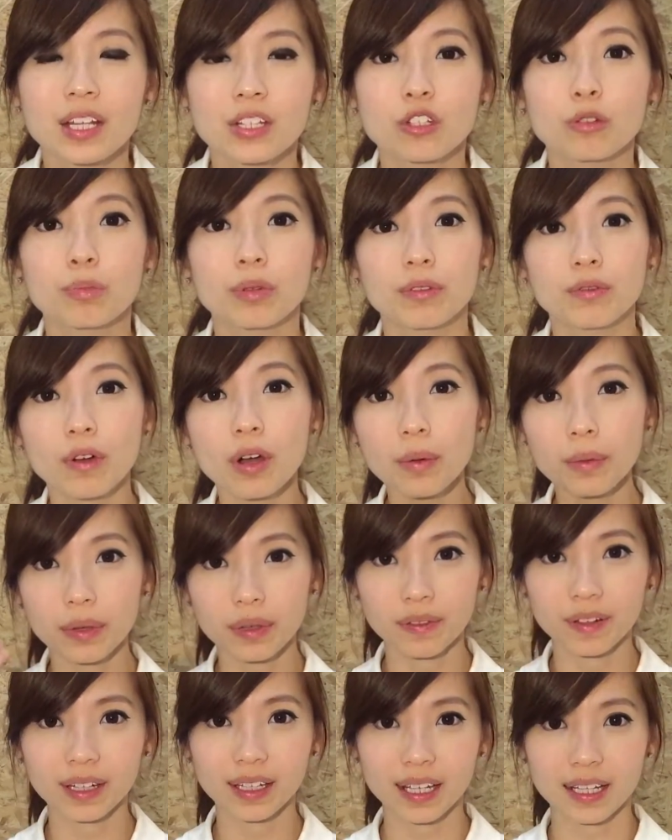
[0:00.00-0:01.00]
So before we
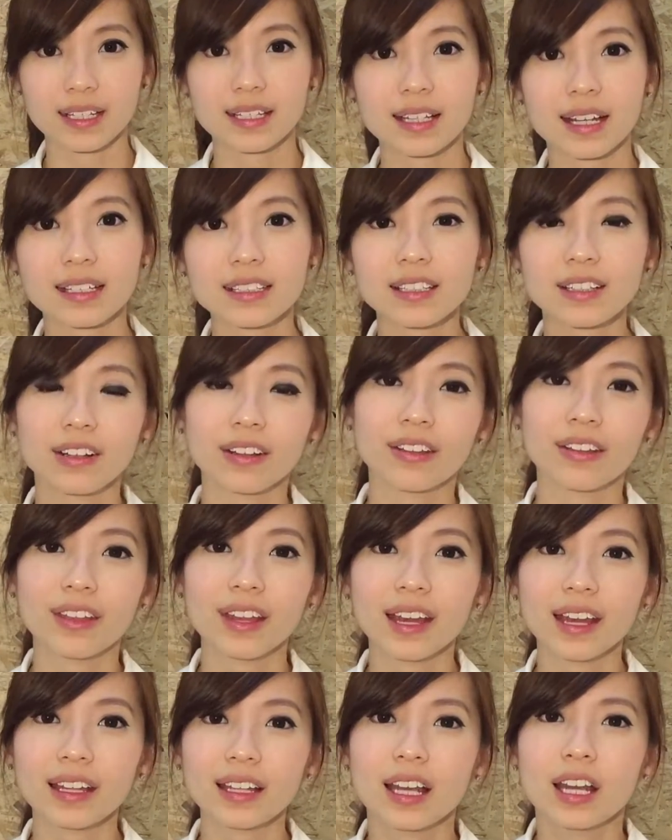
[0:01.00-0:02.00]
even get started on
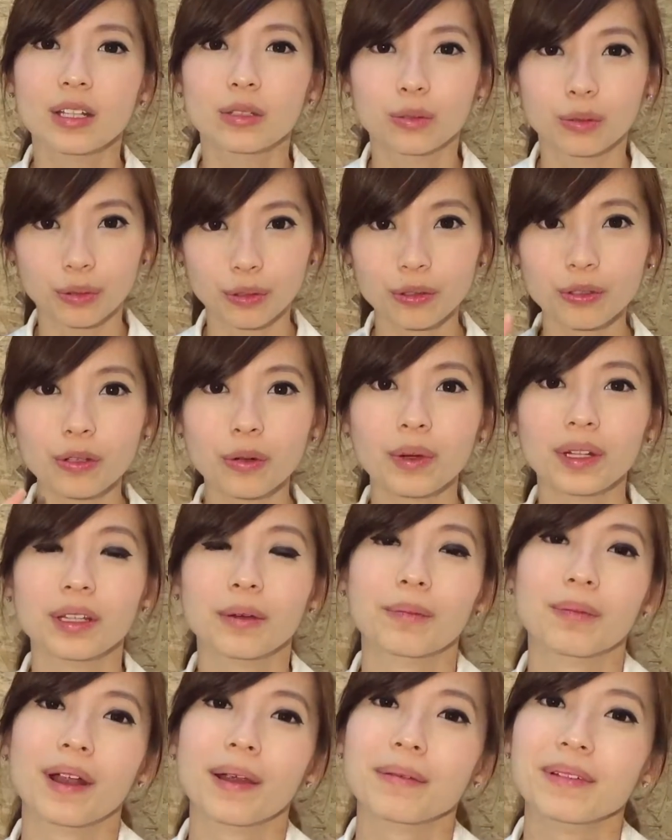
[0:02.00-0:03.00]
that, do you know what a
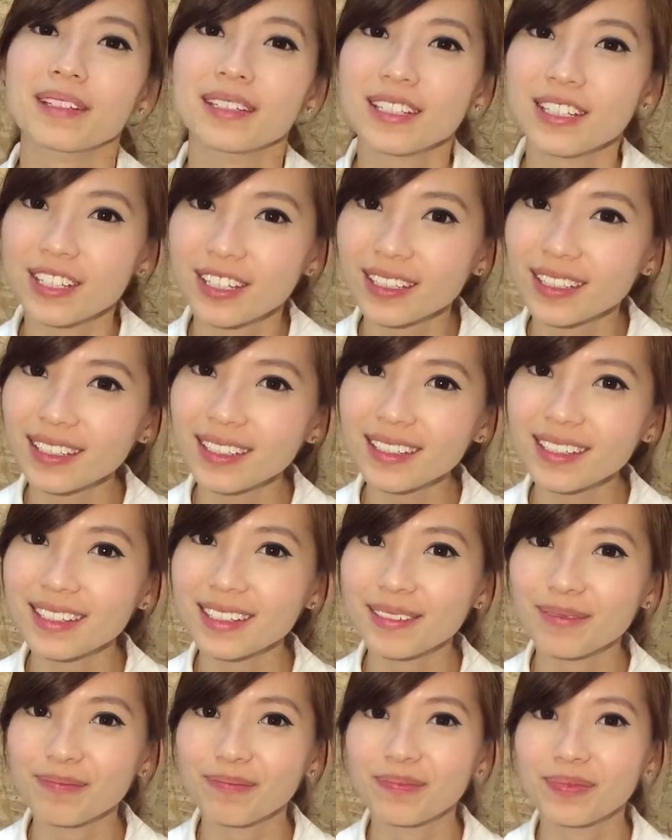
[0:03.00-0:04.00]
preposition
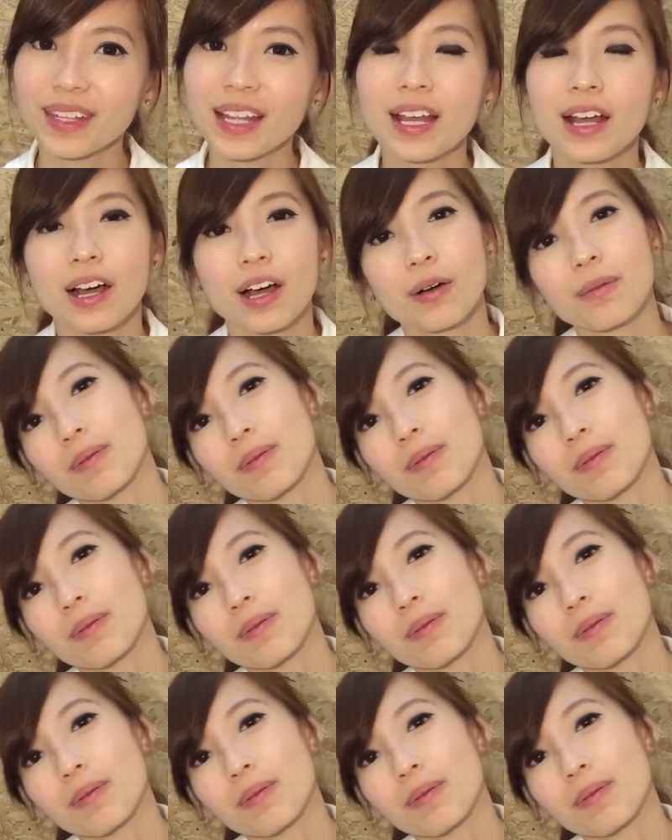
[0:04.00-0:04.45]
is?